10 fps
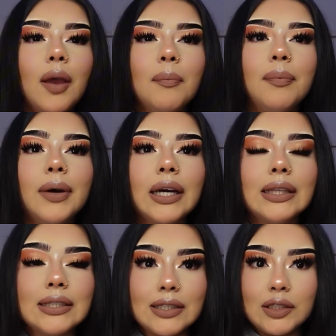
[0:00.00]
but
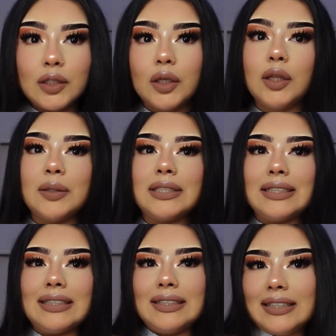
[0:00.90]
this is the closest
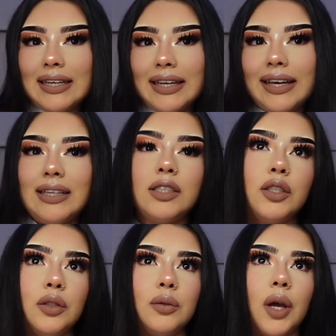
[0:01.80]
it's gonna get
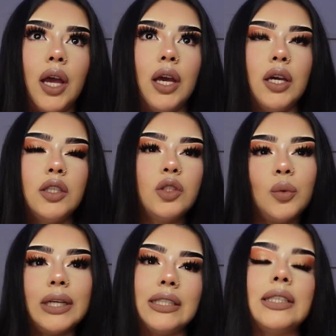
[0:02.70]
to
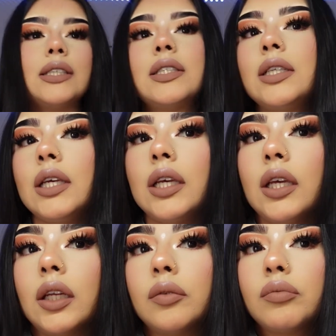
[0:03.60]
2016.